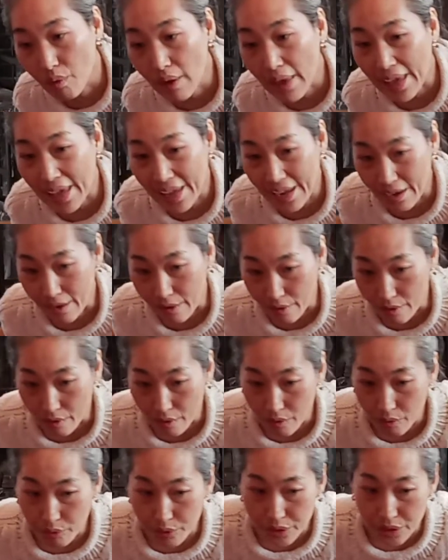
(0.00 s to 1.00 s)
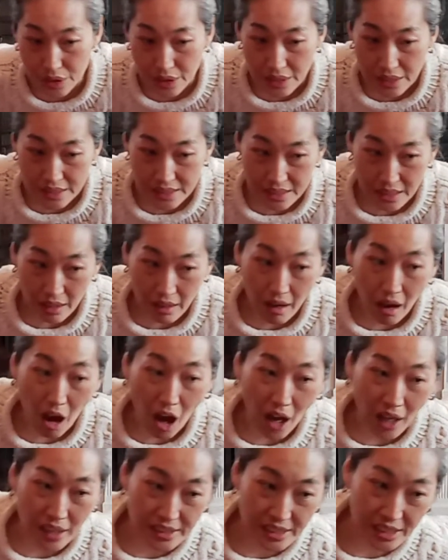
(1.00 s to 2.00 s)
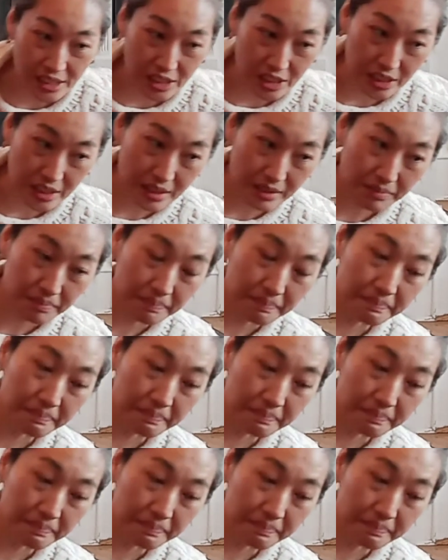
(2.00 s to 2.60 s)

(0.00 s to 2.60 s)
air, which is the oxygen.